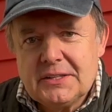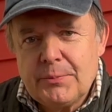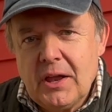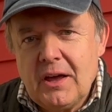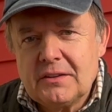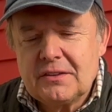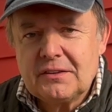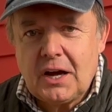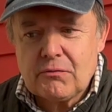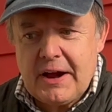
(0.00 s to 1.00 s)
plants
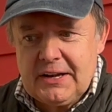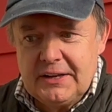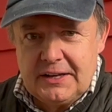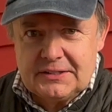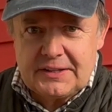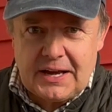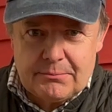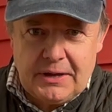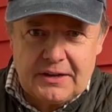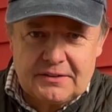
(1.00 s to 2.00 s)
directly into that
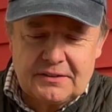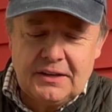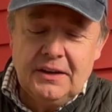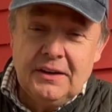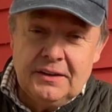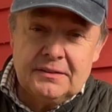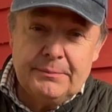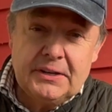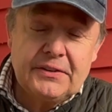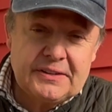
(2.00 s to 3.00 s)
mix, it's a
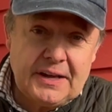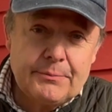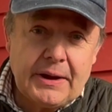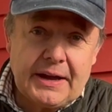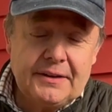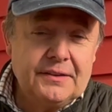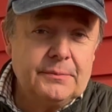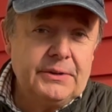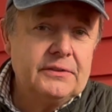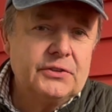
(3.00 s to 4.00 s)
bit of a setback and it's a
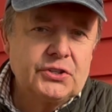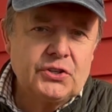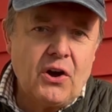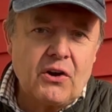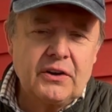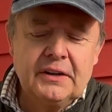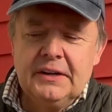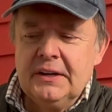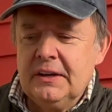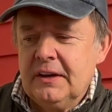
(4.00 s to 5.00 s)
bit of a shock.
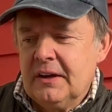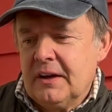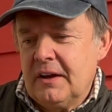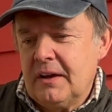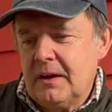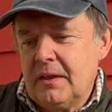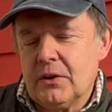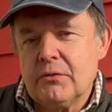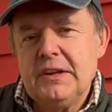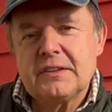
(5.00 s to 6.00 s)
And
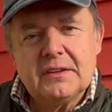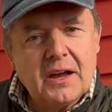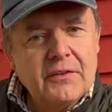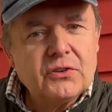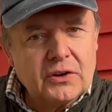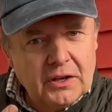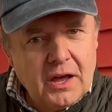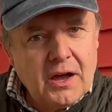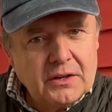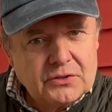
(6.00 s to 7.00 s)
the reason that I've got a
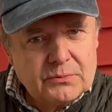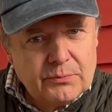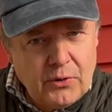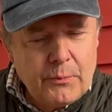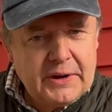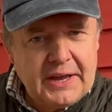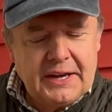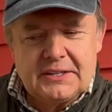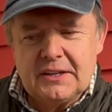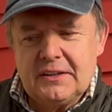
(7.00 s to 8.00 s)
large
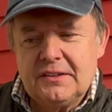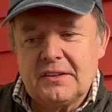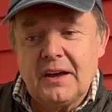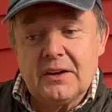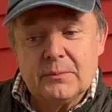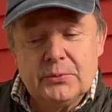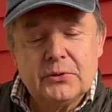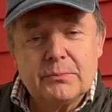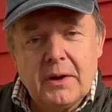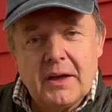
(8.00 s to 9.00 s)
propagator is that I can
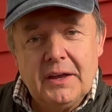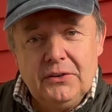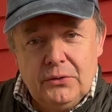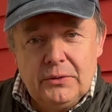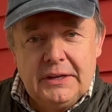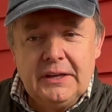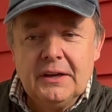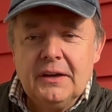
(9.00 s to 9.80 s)
put my newly